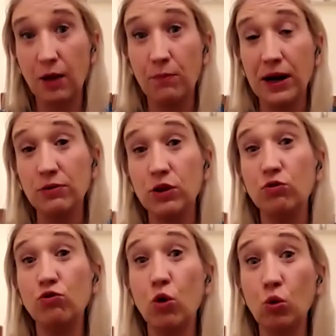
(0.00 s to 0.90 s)
about the
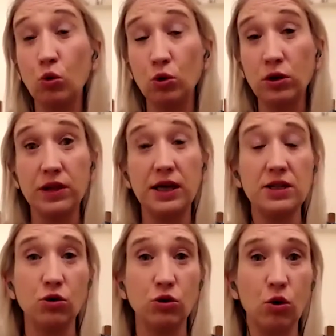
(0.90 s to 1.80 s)
role that
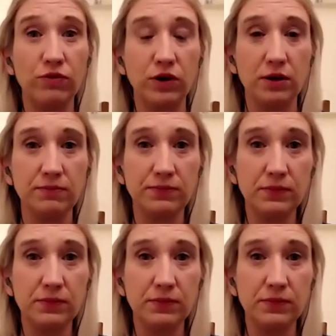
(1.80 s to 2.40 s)
is on offer?